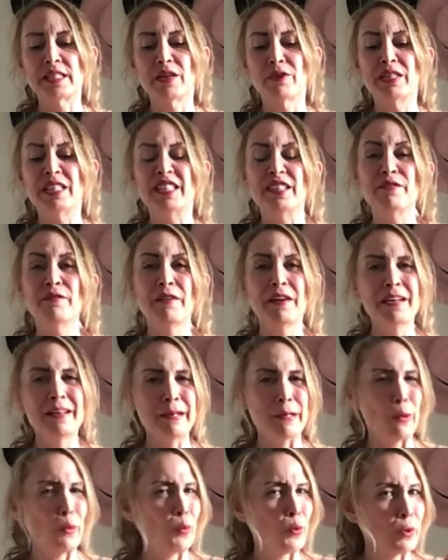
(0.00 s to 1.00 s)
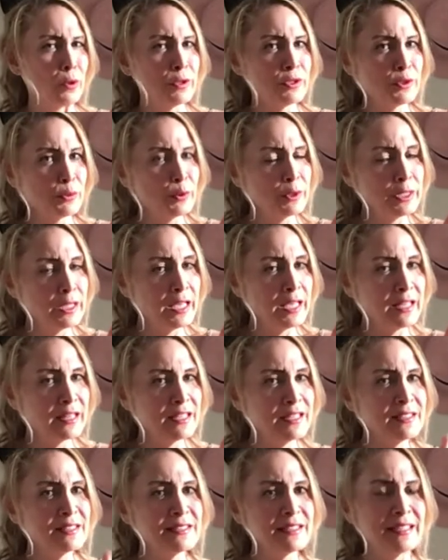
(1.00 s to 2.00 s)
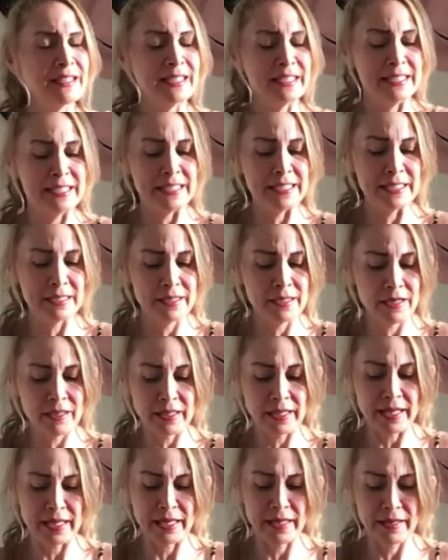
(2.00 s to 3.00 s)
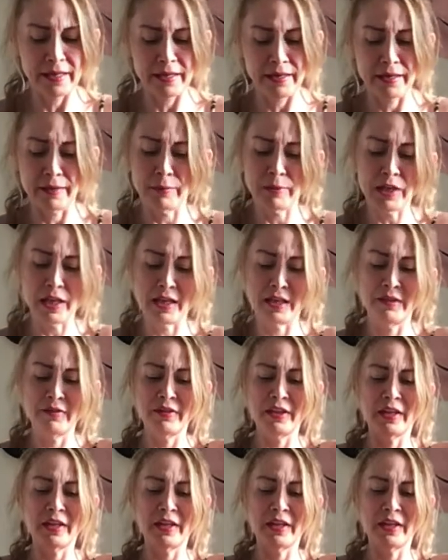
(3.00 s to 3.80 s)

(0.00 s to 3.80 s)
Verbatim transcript: Now I did find an orange one like this and I did not get it and I'm kind of